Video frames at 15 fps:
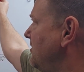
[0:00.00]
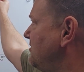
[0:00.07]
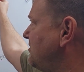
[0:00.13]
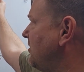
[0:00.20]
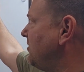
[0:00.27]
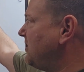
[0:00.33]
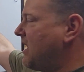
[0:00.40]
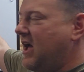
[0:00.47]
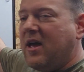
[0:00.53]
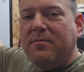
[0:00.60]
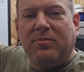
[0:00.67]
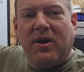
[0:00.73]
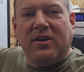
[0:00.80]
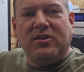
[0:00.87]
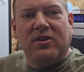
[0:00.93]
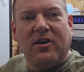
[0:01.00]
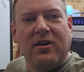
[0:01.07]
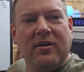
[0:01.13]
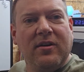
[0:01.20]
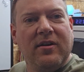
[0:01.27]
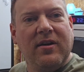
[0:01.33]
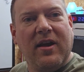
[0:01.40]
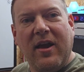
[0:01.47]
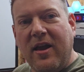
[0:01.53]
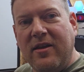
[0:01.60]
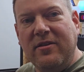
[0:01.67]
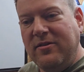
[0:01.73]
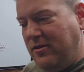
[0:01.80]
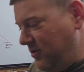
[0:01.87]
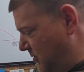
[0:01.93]
So you add pressure,
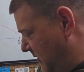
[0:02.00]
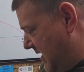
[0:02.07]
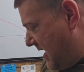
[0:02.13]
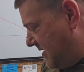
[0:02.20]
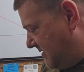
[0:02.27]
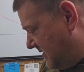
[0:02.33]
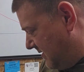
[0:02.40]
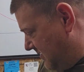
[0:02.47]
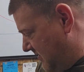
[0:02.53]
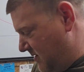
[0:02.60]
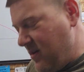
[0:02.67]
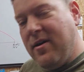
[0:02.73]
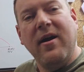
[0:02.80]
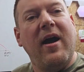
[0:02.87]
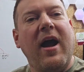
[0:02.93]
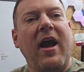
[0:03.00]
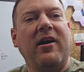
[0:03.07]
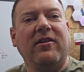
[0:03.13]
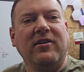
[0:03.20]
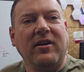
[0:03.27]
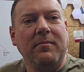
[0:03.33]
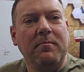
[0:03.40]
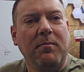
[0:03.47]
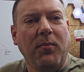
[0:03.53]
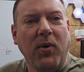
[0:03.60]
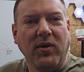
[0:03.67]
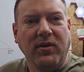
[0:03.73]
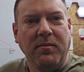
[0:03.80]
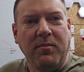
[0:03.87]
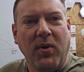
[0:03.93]
and you get hiring
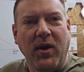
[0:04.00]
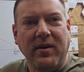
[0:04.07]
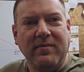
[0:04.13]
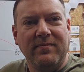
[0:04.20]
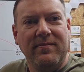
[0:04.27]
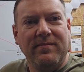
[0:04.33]
boiling point.